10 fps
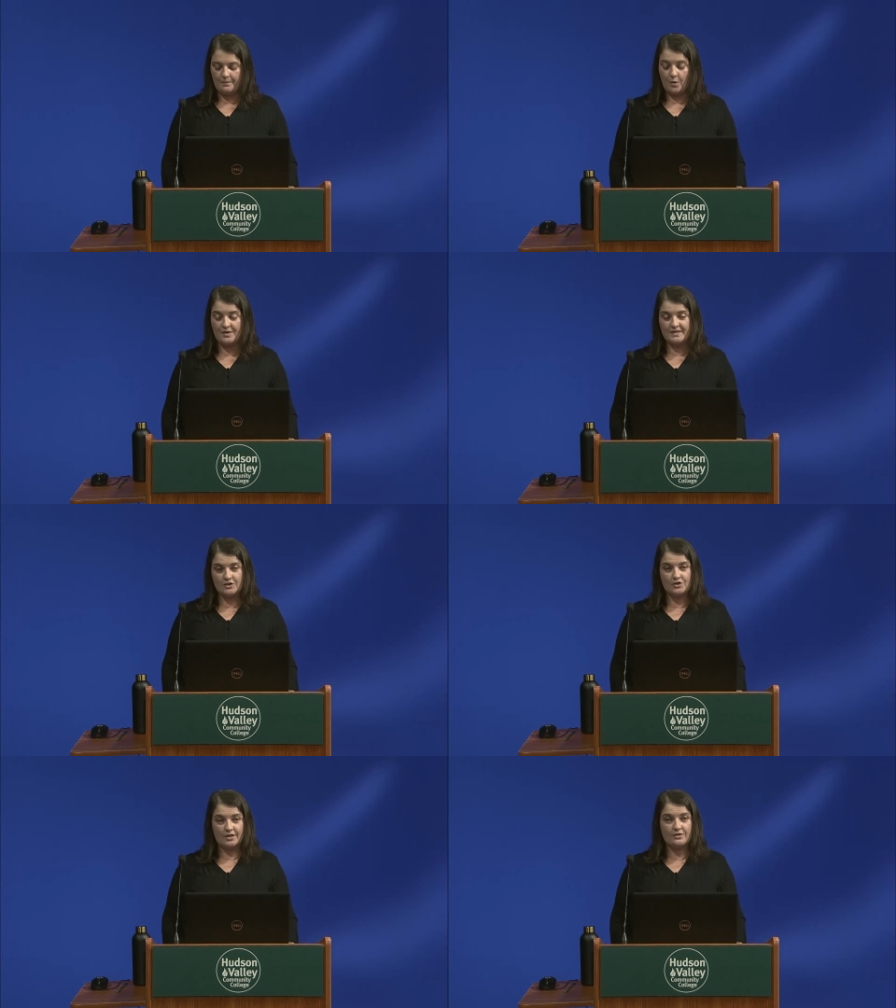or
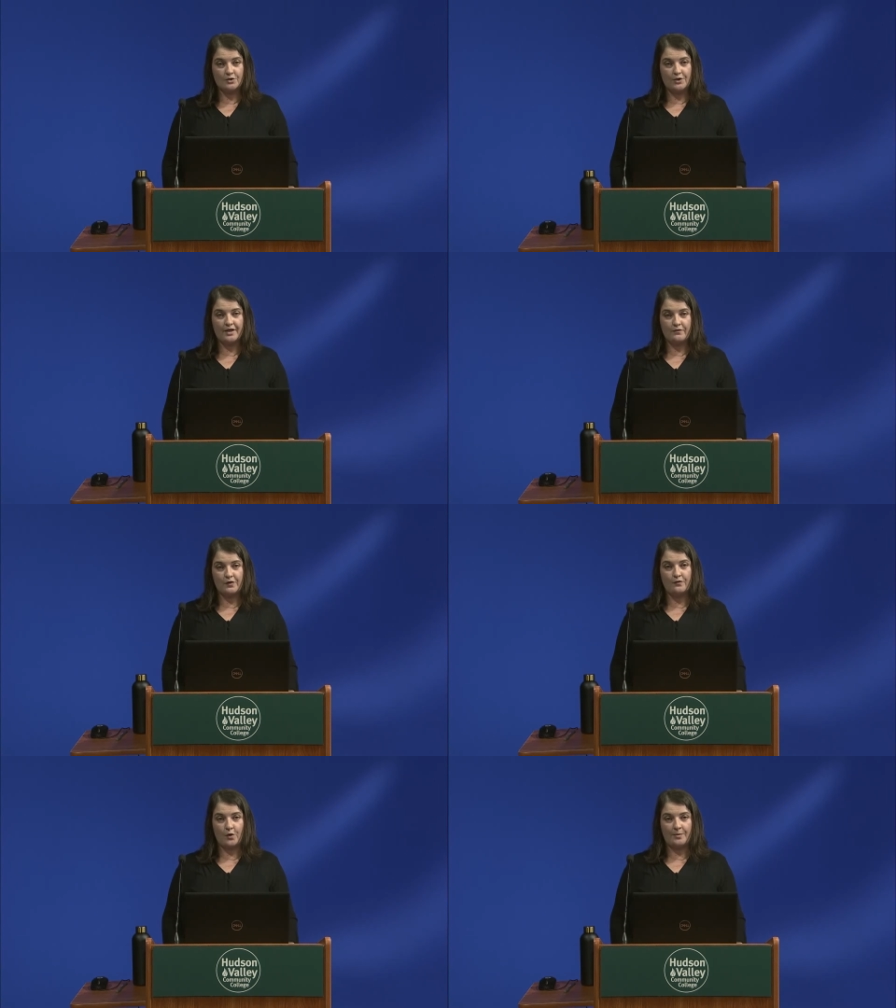essentially, they're looking for
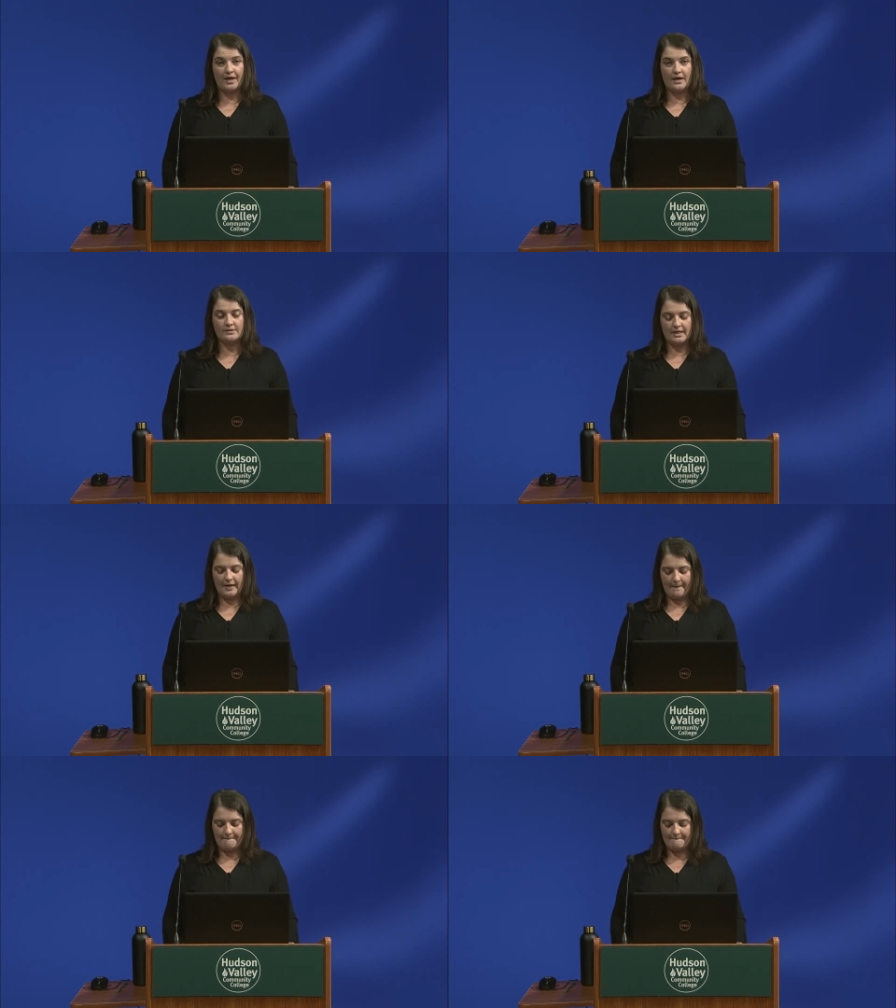affordable housing.